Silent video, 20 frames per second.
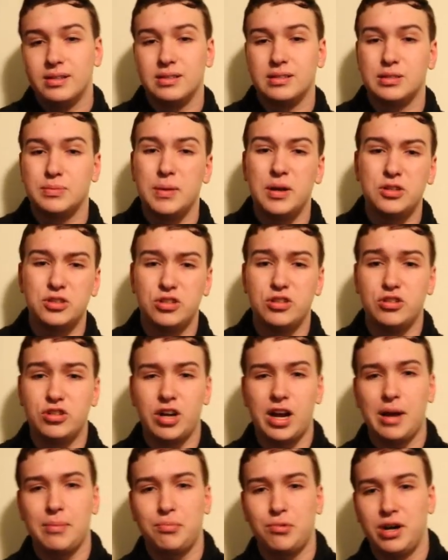Spells and
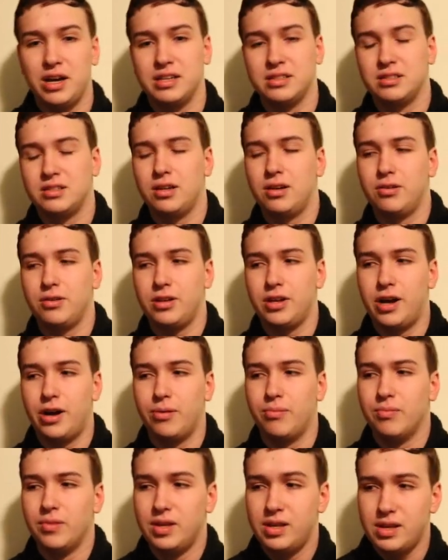trap wise, so you know,